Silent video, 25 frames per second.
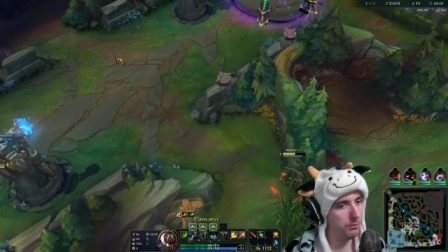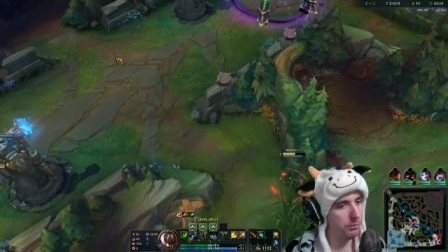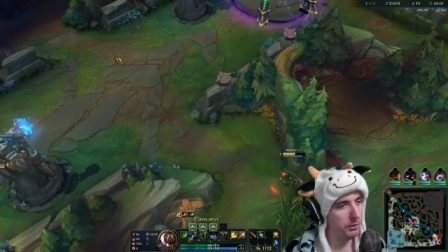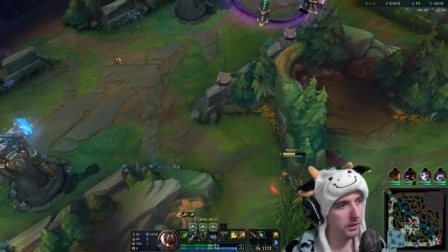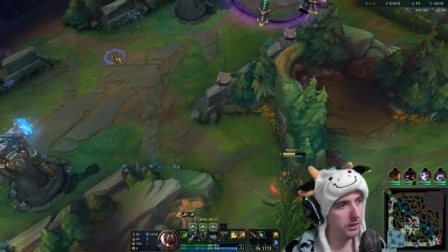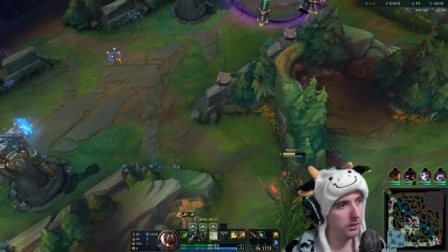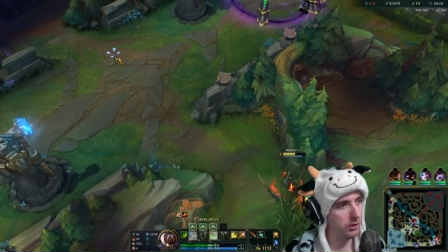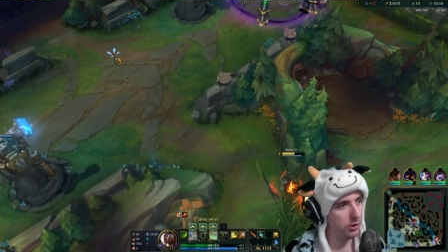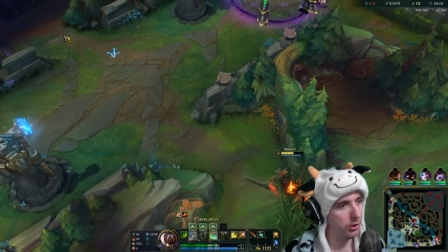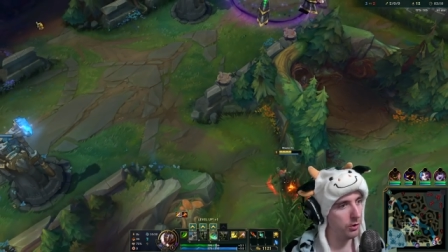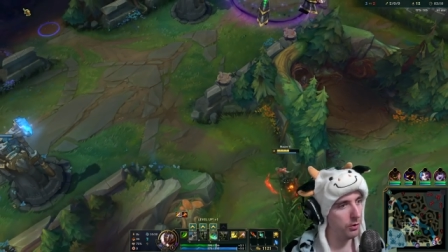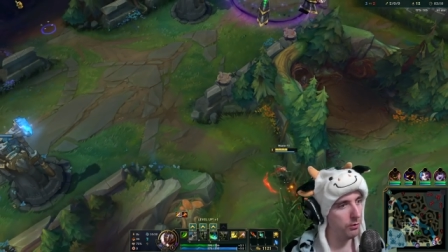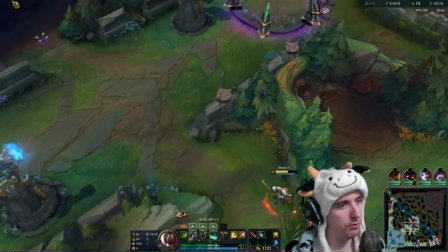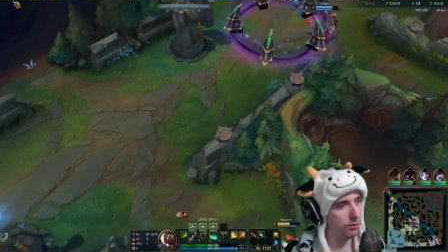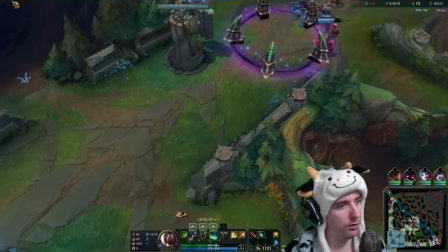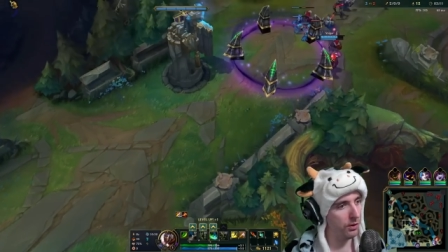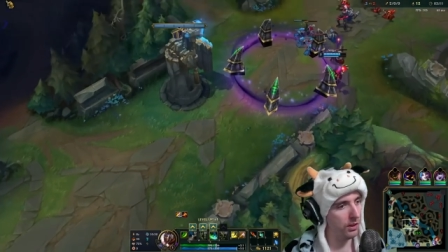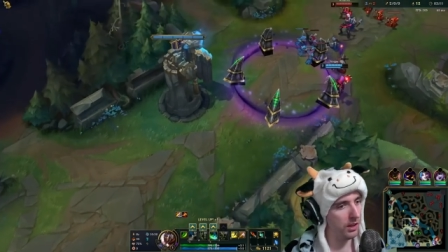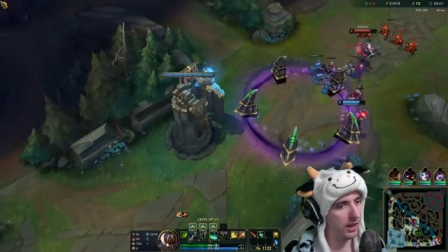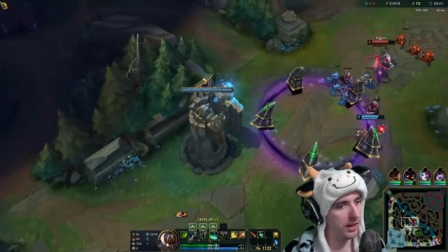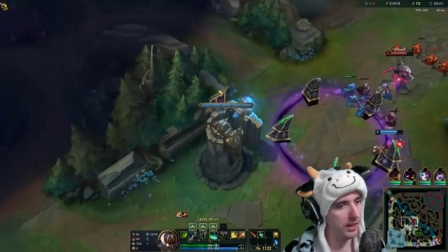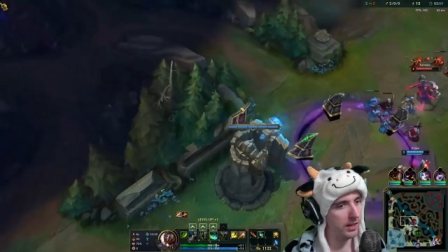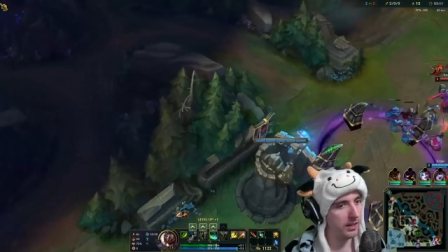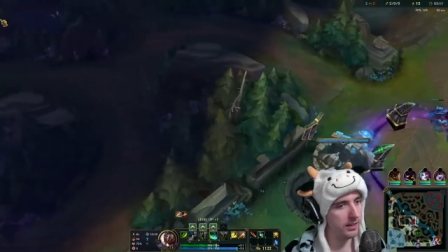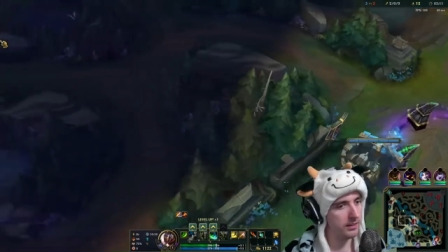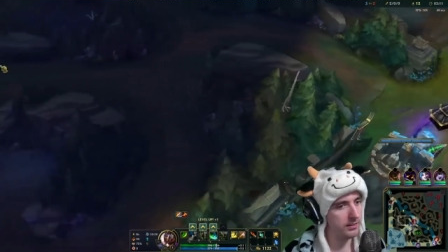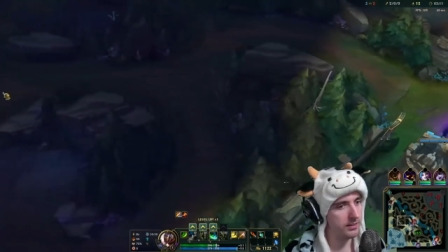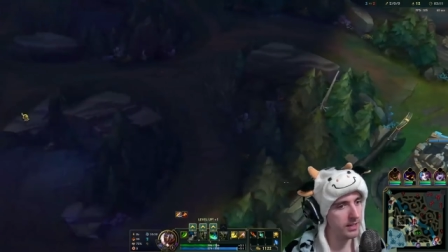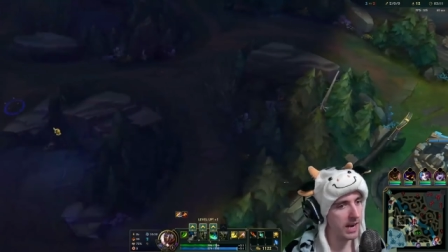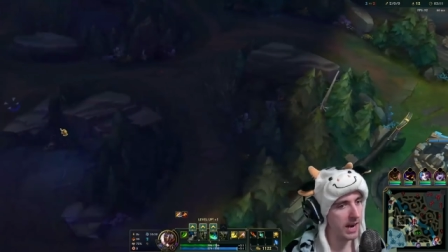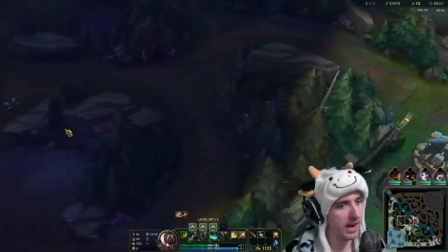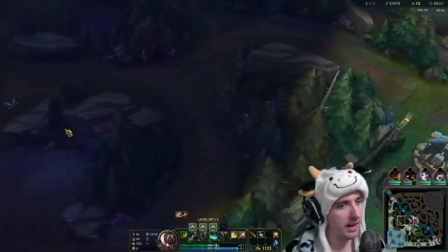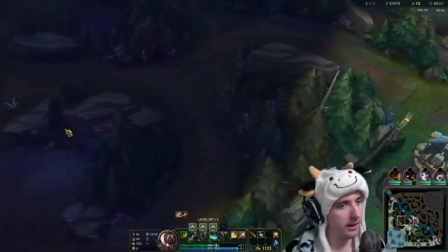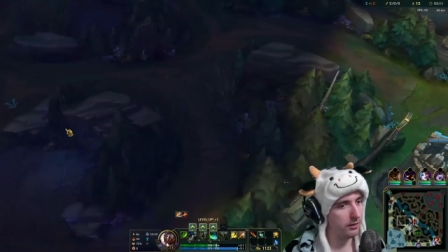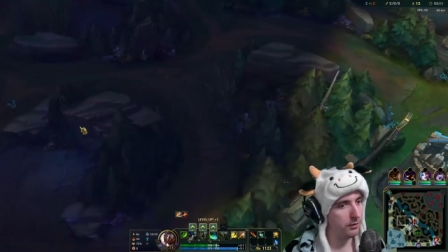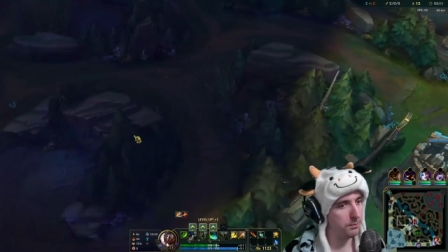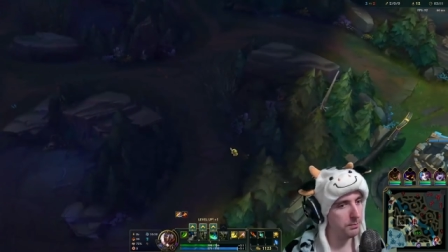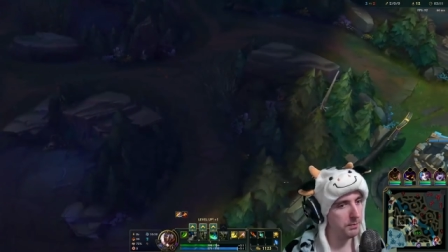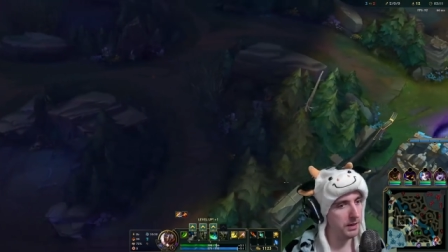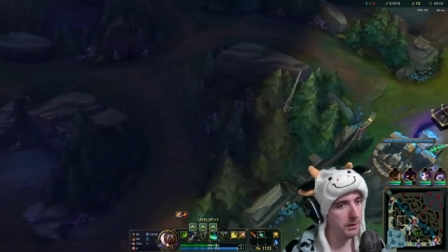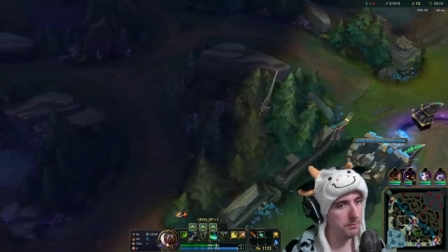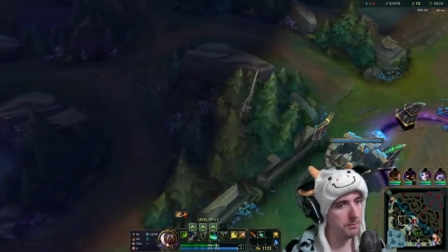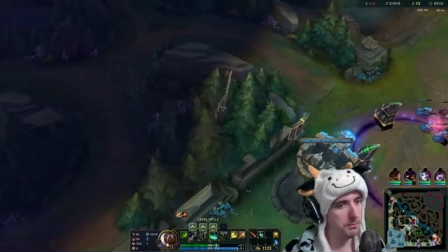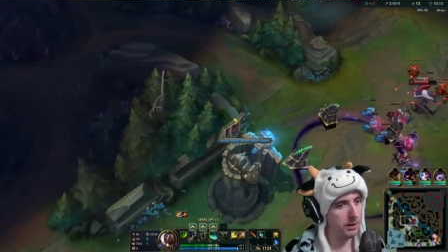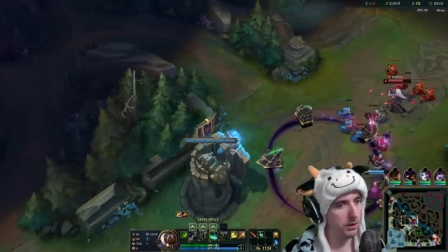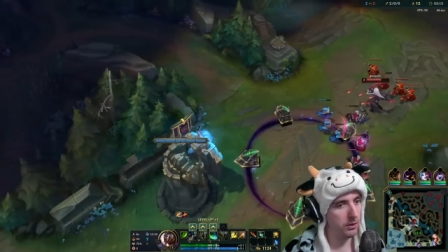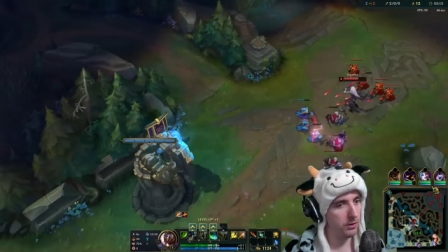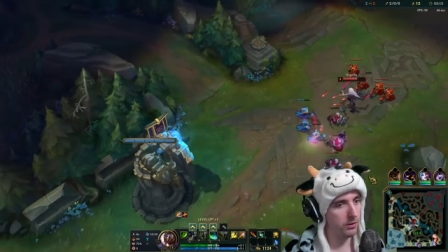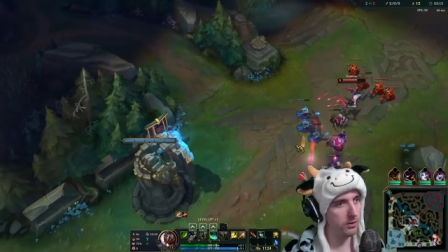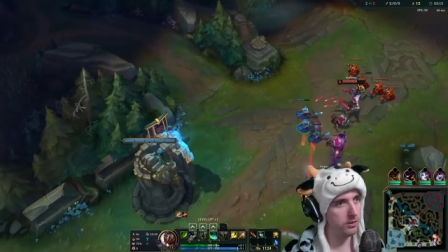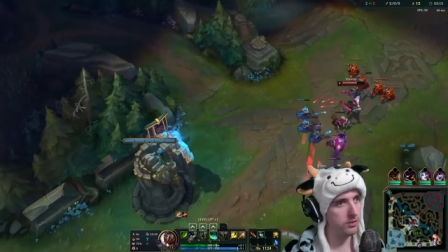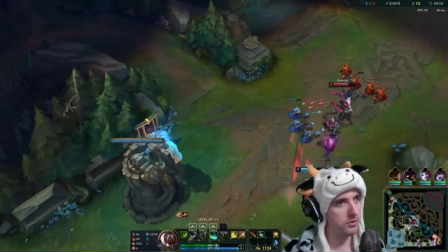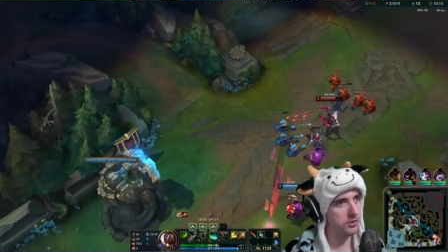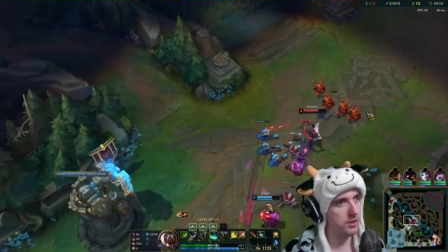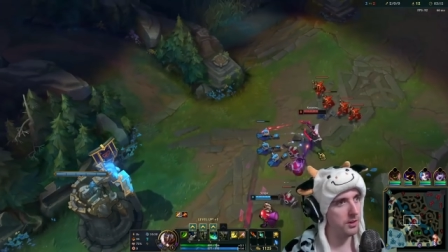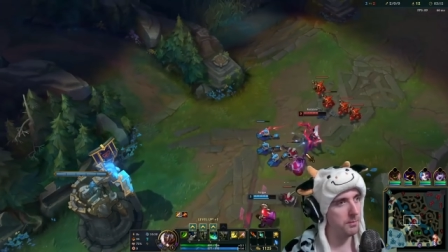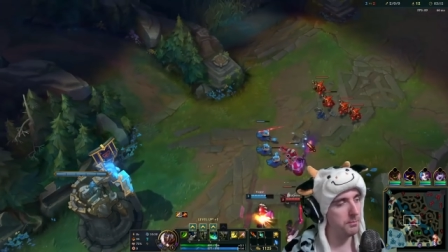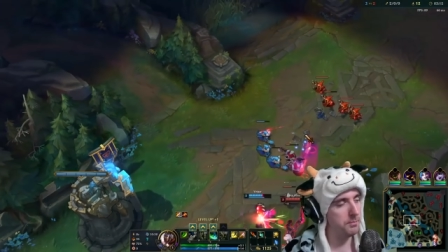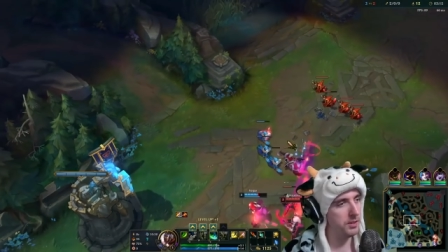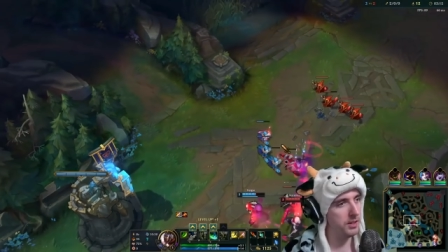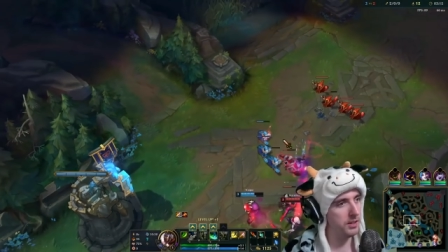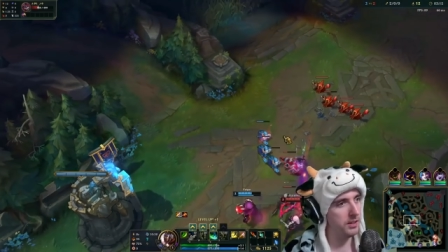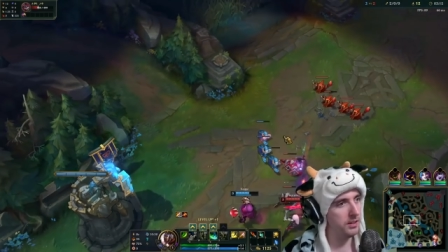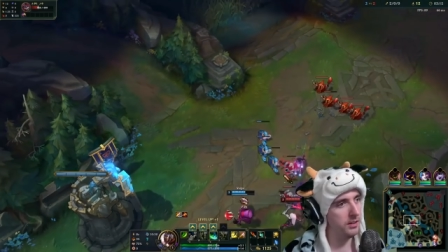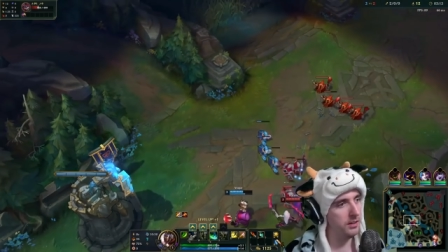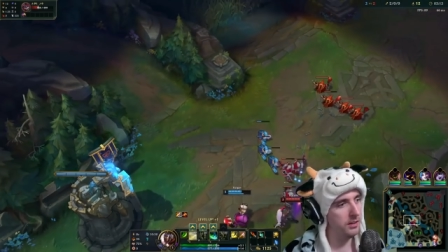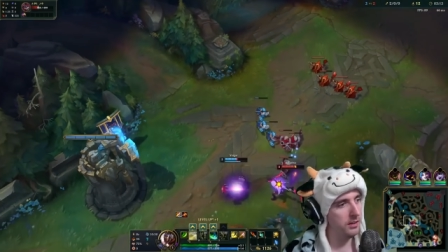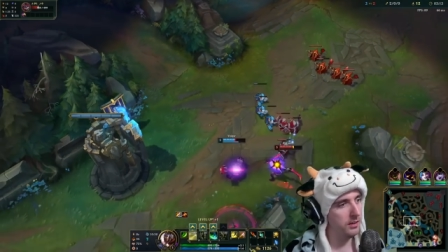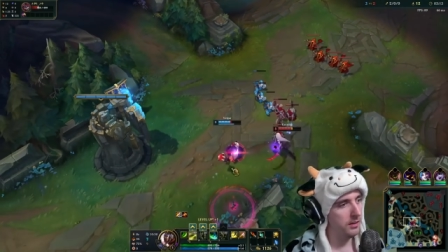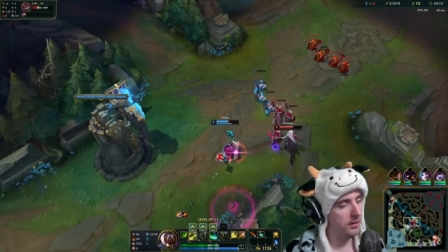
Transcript: we can go for like an attack speed build or something.